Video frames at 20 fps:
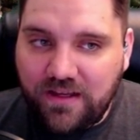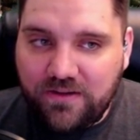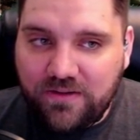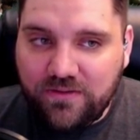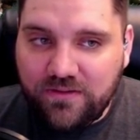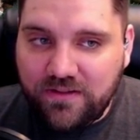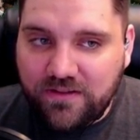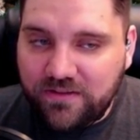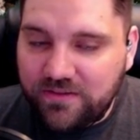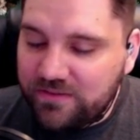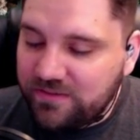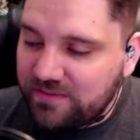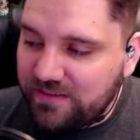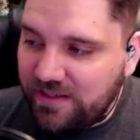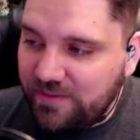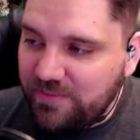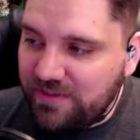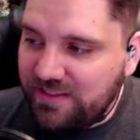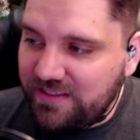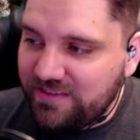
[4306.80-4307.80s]
I don't know.
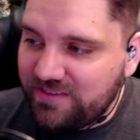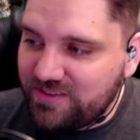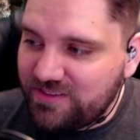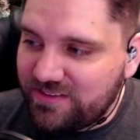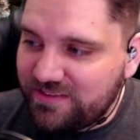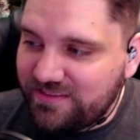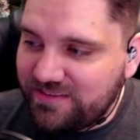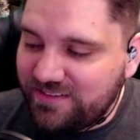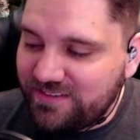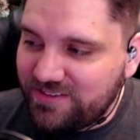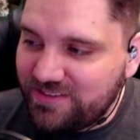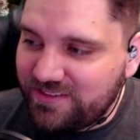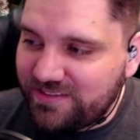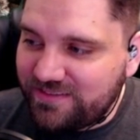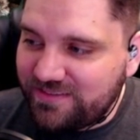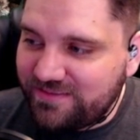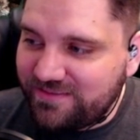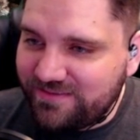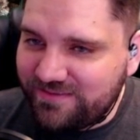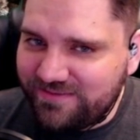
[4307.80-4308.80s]
I mean,
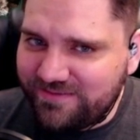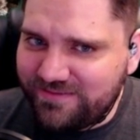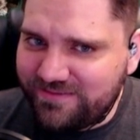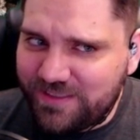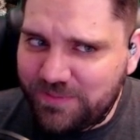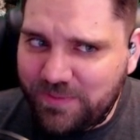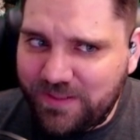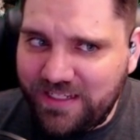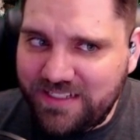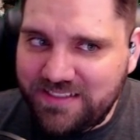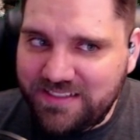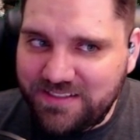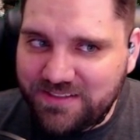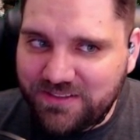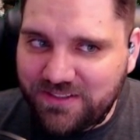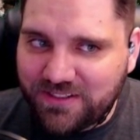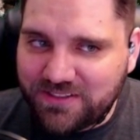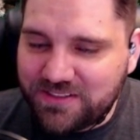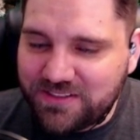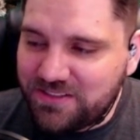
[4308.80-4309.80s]
there's spicy
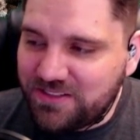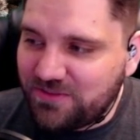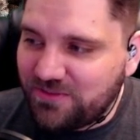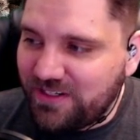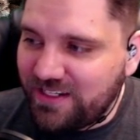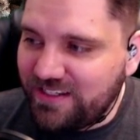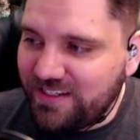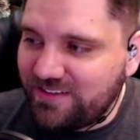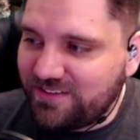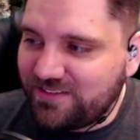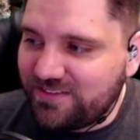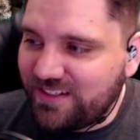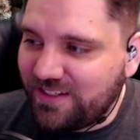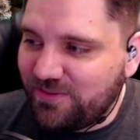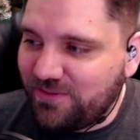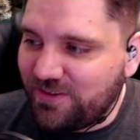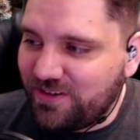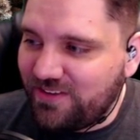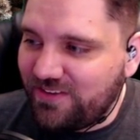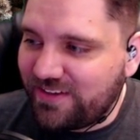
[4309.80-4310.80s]
sausage and regular.
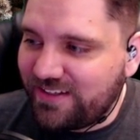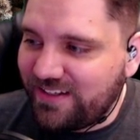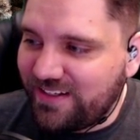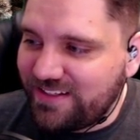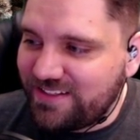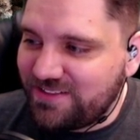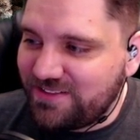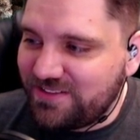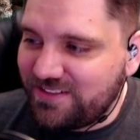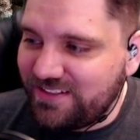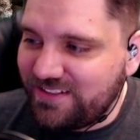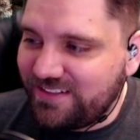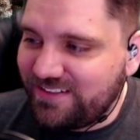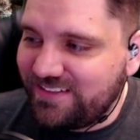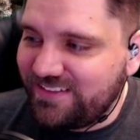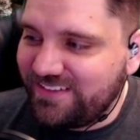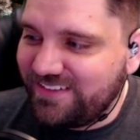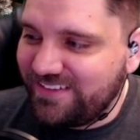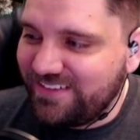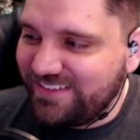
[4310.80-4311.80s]
Like, what other kinds do you need?
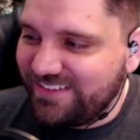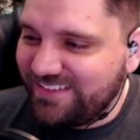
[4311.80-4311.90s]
